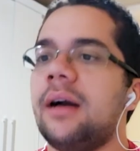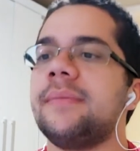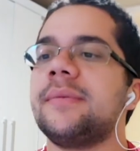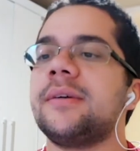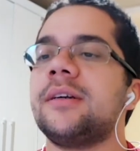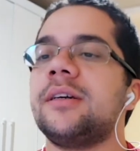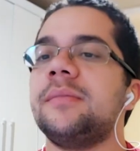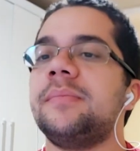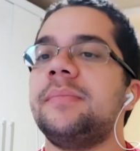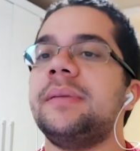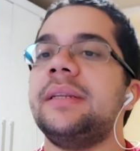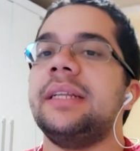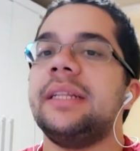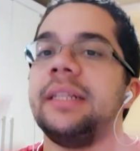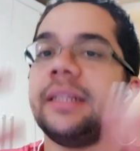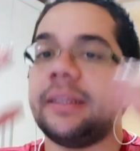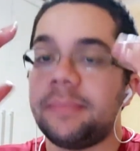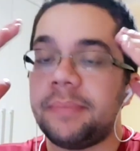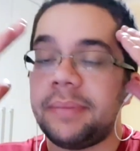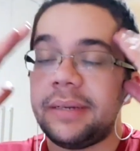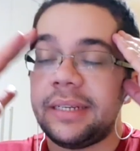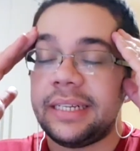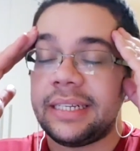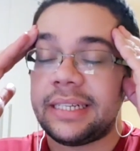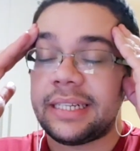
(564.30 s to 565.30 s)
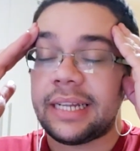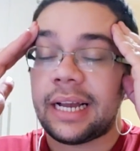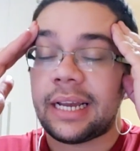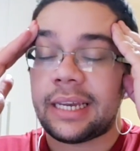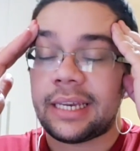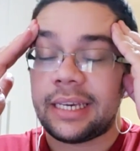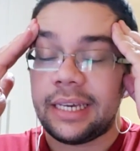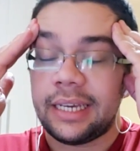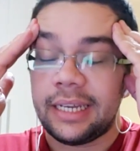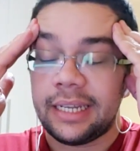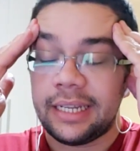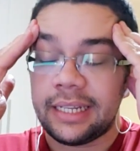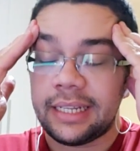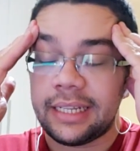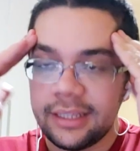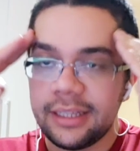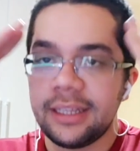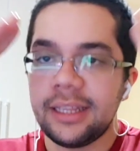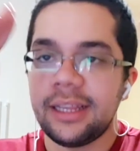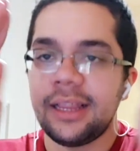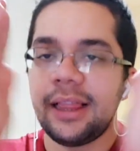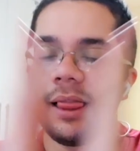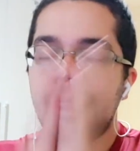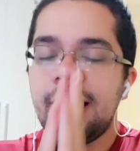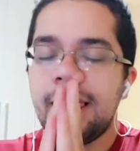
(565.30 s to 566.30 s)
Oh my god, please, a kiss.
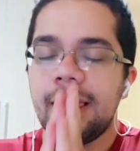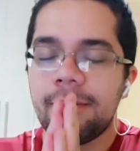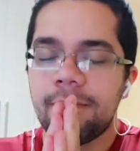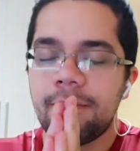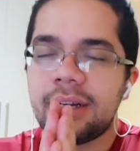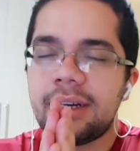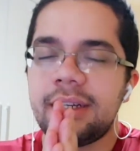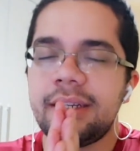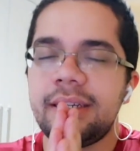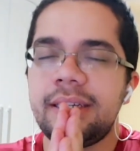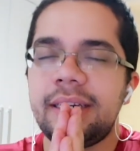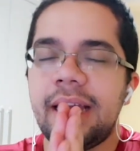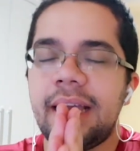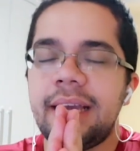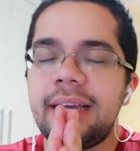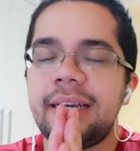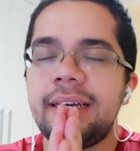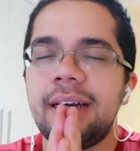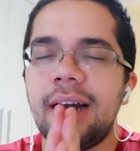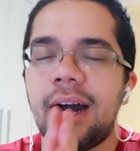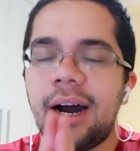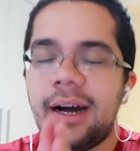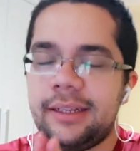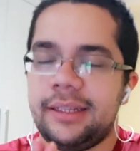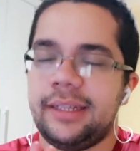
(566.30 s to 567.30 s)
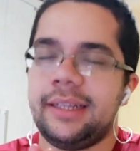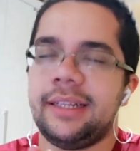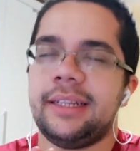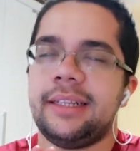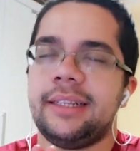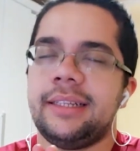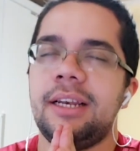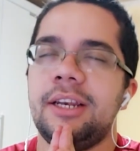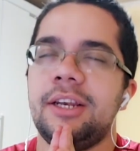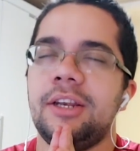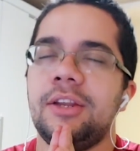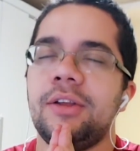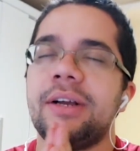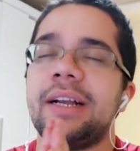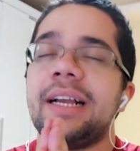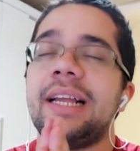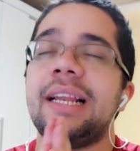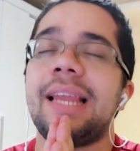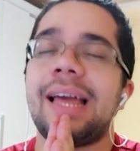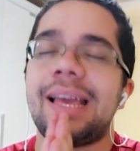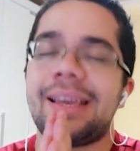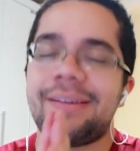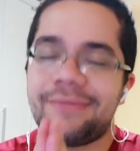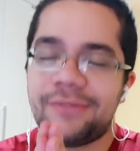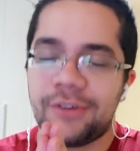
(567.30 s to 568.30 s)
Gay gods,
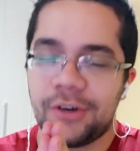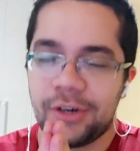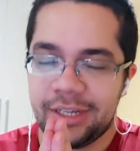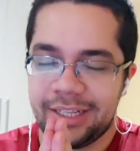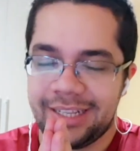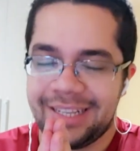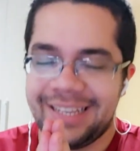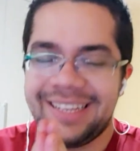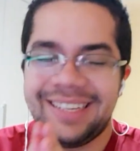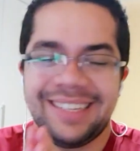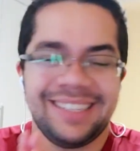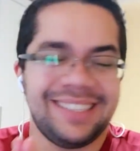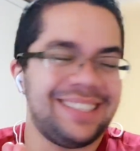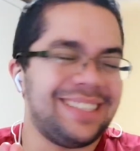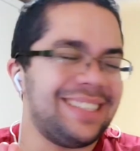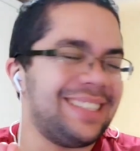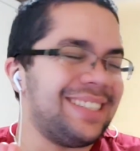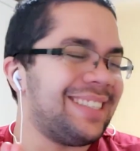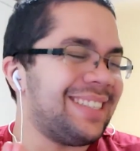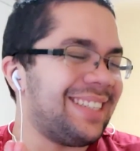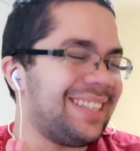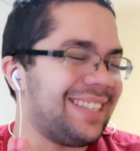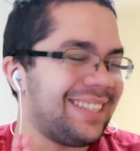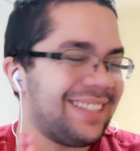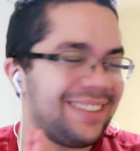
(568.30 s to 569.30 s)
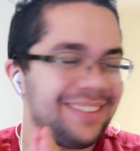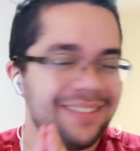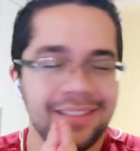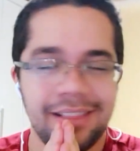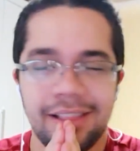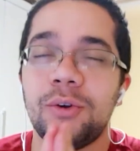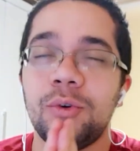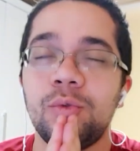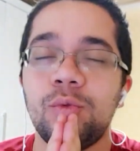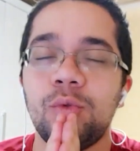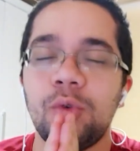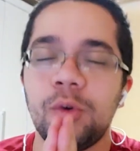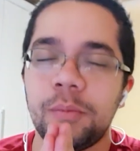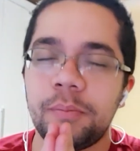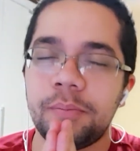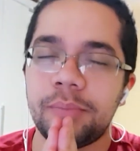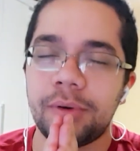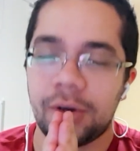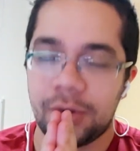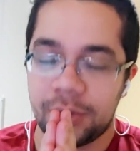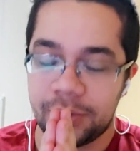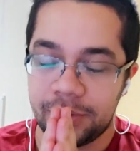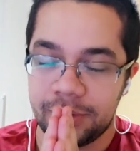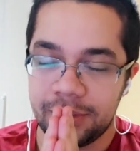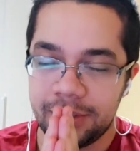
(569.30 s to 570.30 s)
Lorelai Fox.
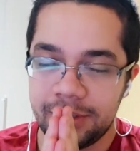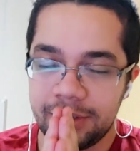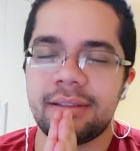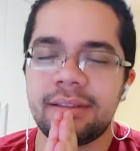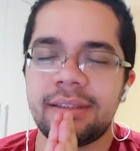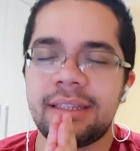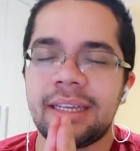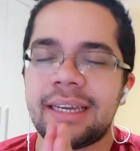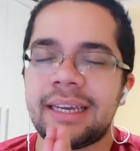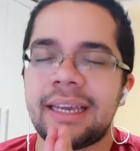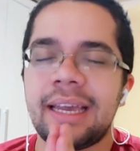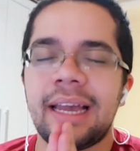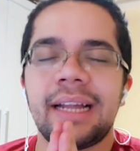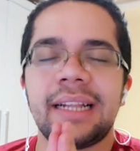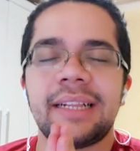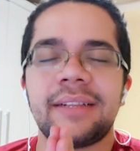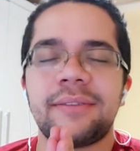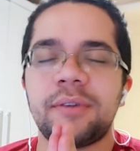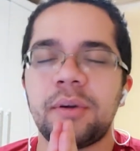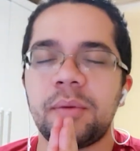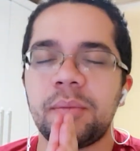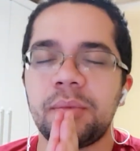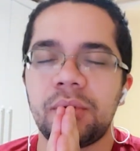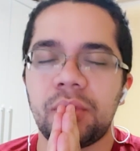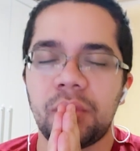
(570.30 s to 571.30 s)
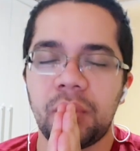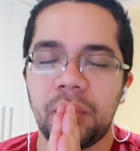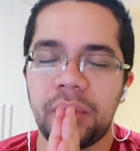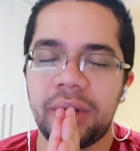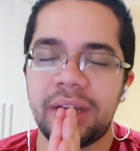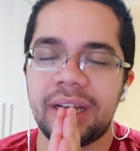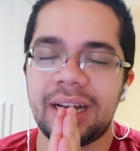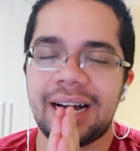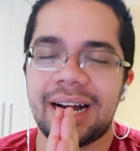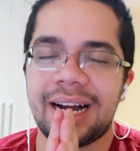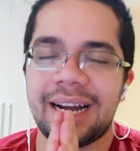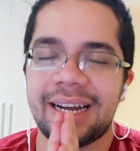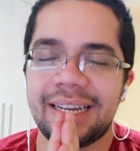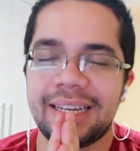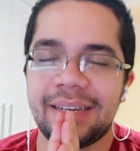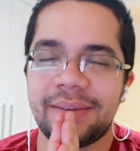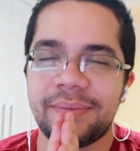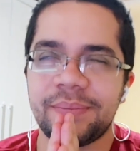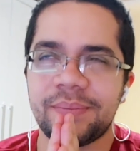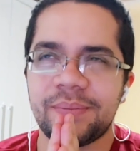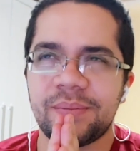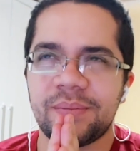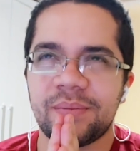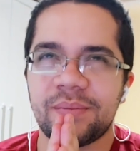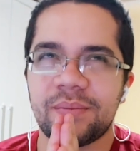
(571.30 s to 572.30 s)
RuPaul, the cast from Queer Eye.
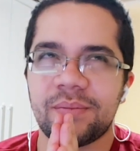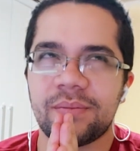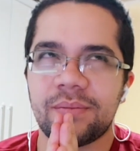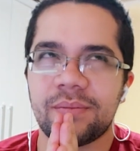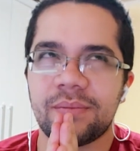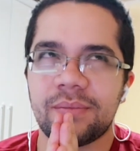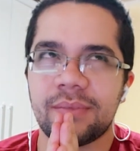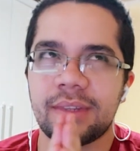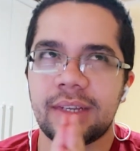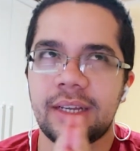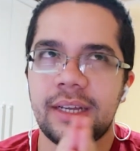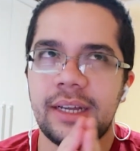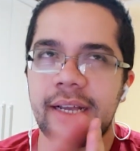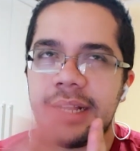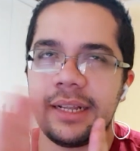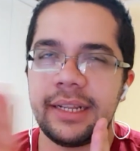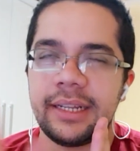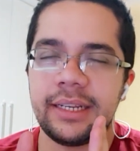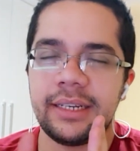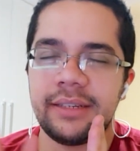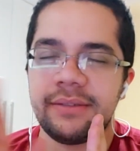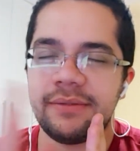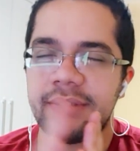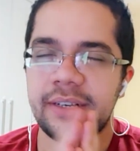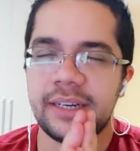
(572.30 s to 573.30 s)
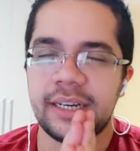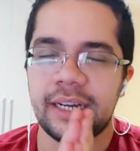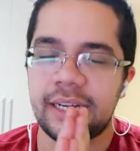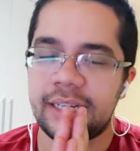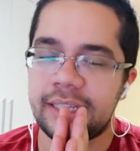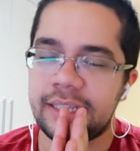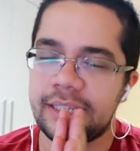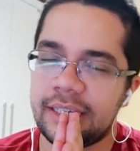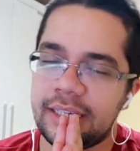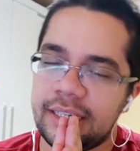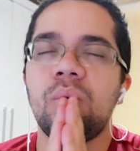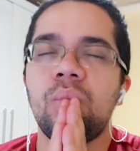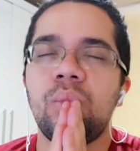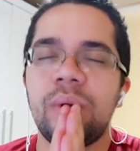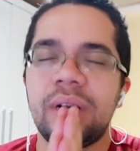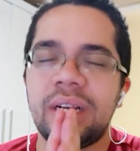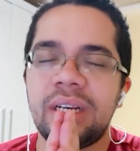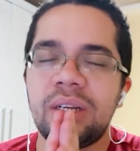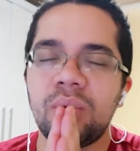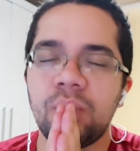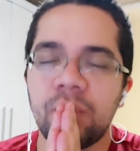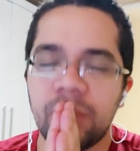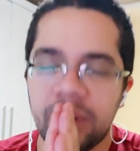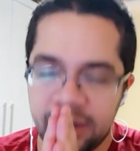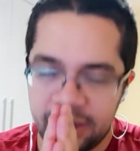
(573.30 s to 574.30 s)
Actually, forget.
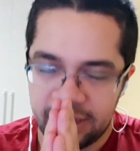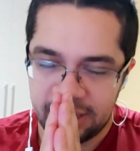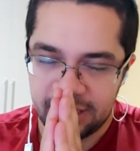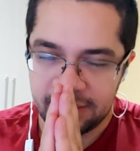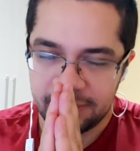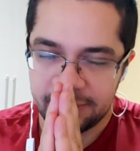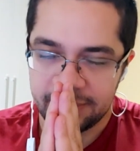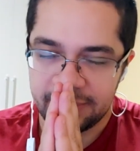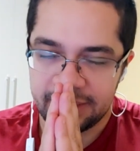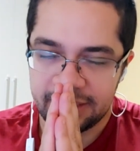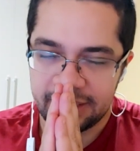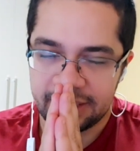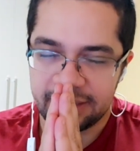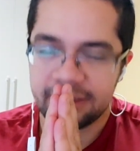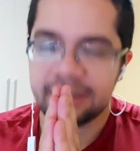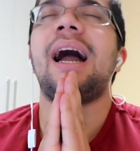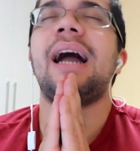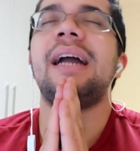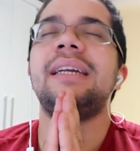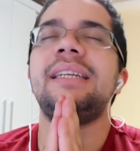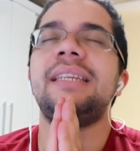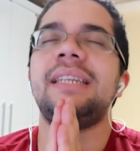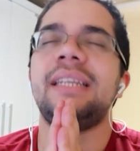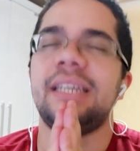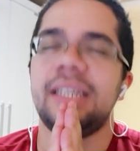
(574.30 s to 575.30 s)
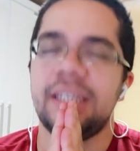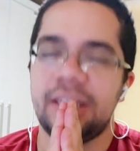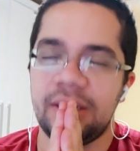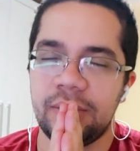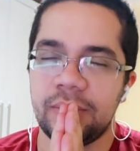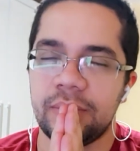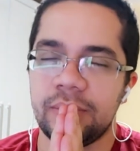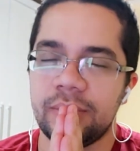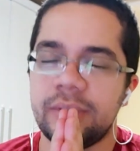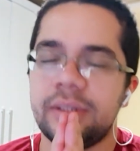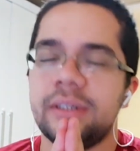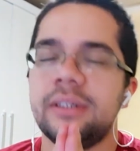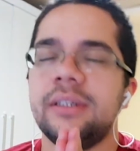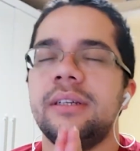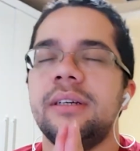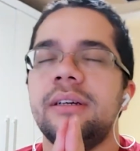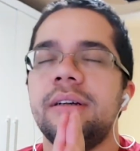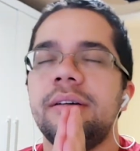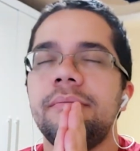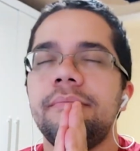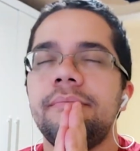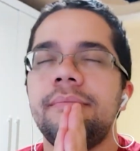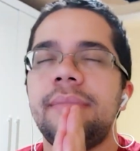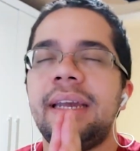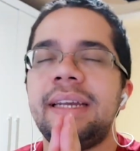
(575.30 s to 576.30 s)
Wendy Williams, I need you.
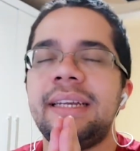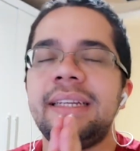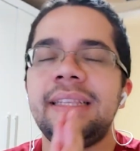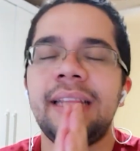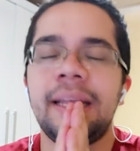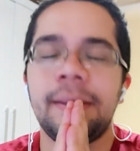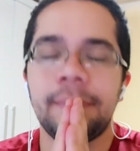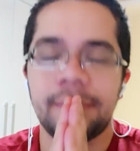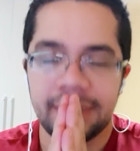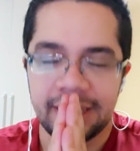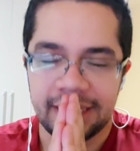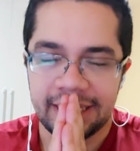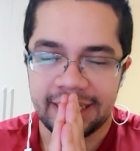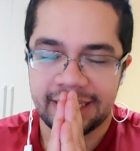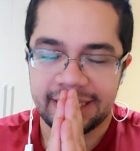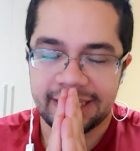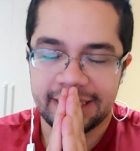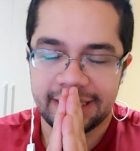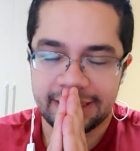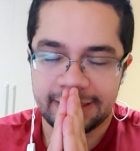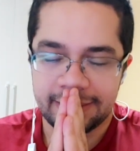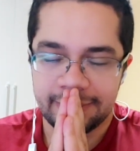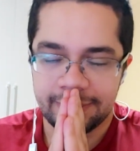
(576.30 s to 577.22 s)
Make them kiss.